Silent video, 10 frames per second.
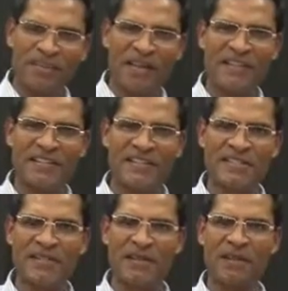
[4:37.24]
that
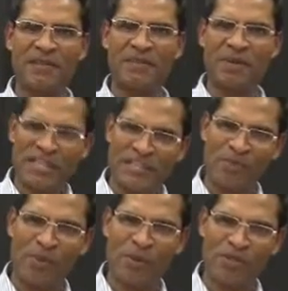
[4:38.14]
is
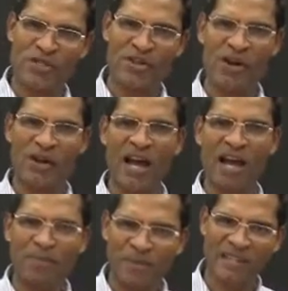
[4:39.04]
presupposed or
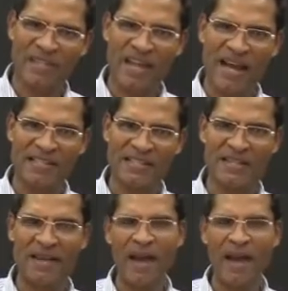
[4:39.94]
hypothesized,